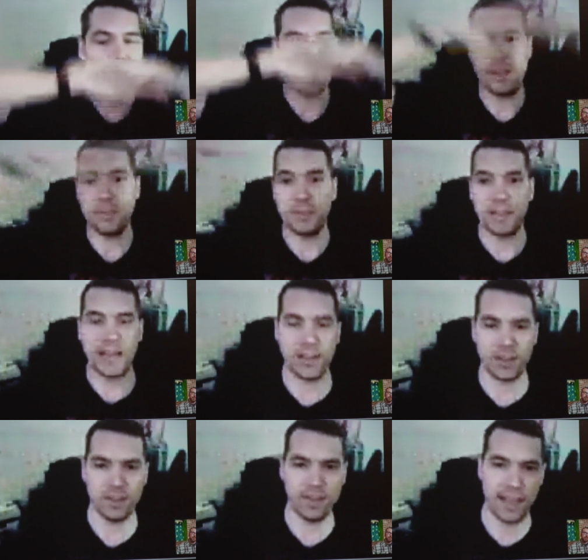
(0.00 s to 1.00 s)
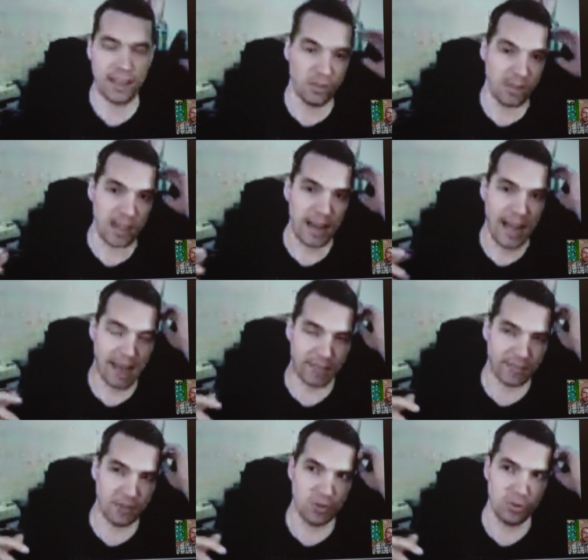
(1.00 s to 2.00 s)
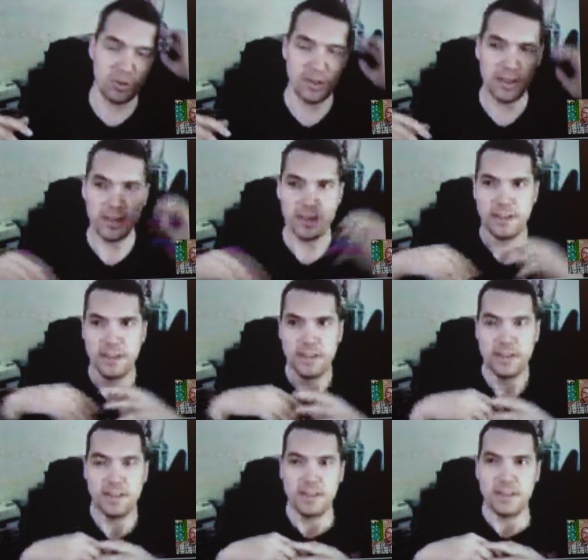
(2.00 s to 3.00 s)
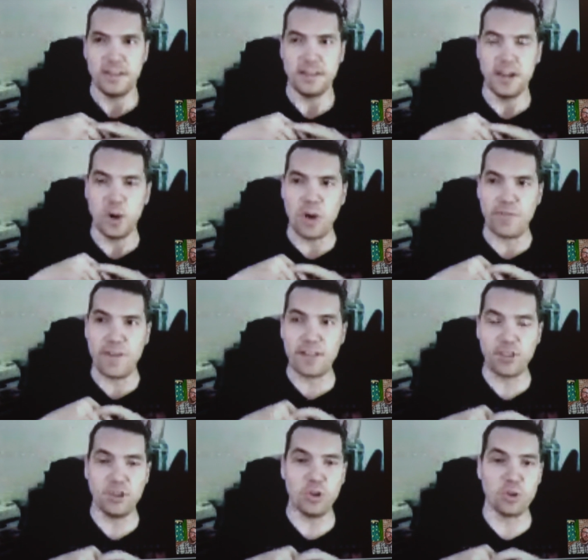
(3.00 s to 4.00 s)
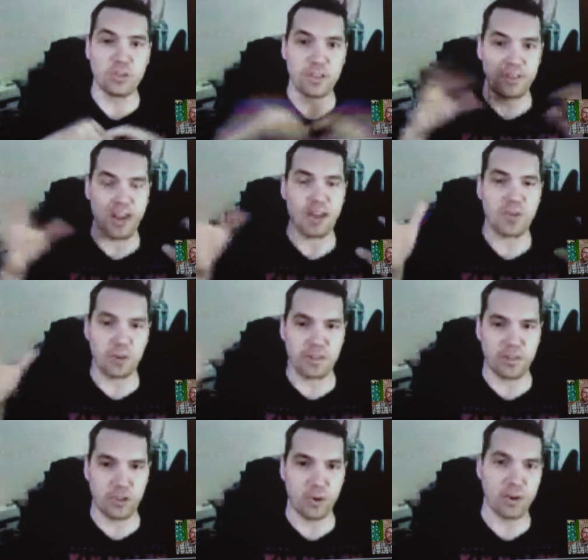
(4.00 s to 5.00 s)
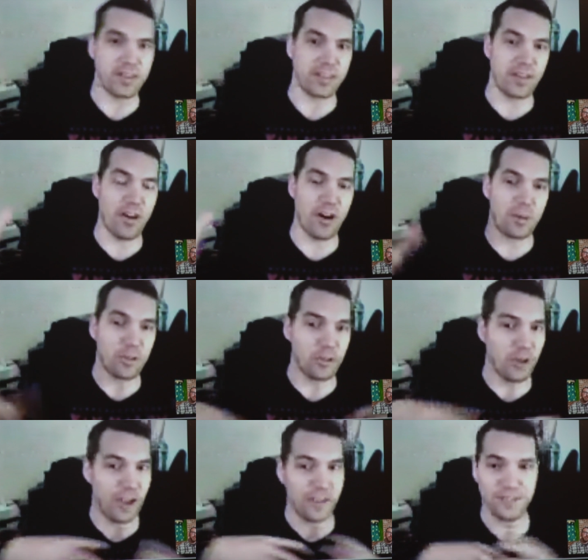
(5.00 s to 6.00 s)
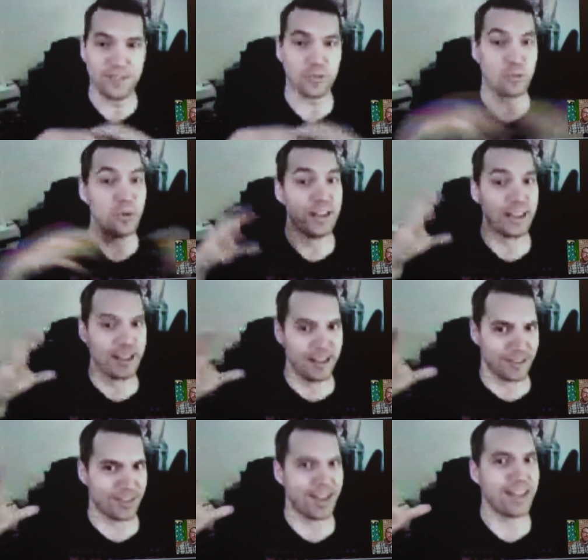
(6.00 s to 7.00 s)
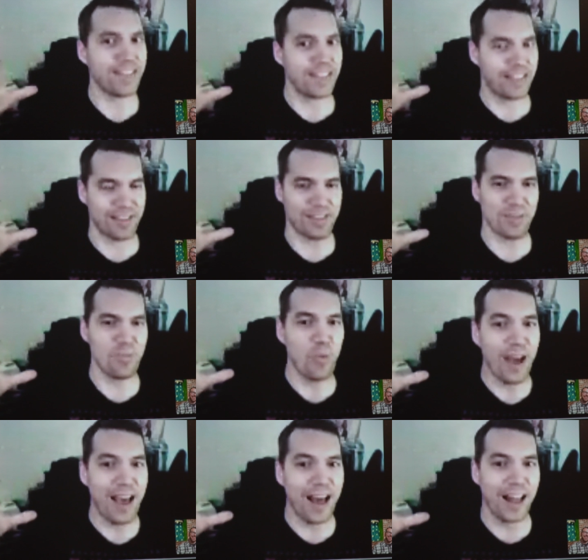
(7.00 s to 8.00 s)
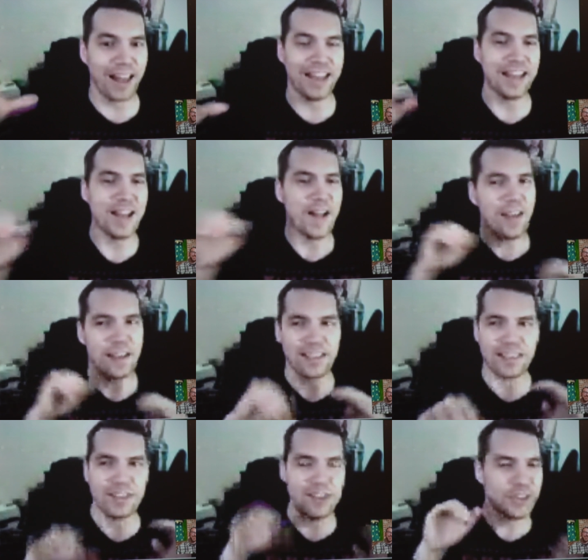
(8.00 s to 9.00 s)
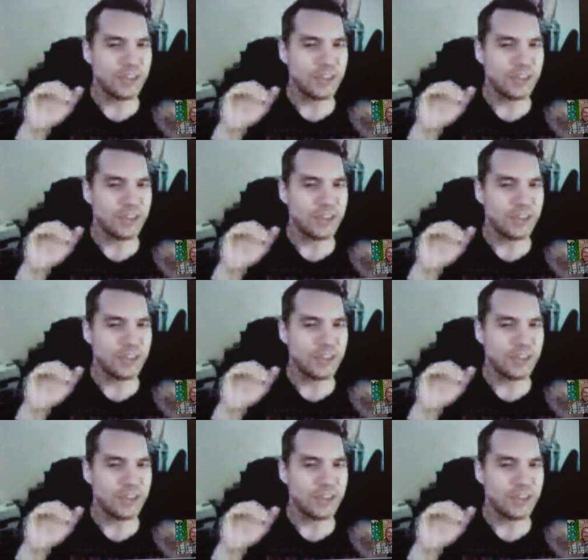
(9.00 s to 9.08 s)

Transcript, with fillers: simulation that you then have to, you know, eventually you'll discover what the choices are, but you have to really understand the system well. And sure, sure.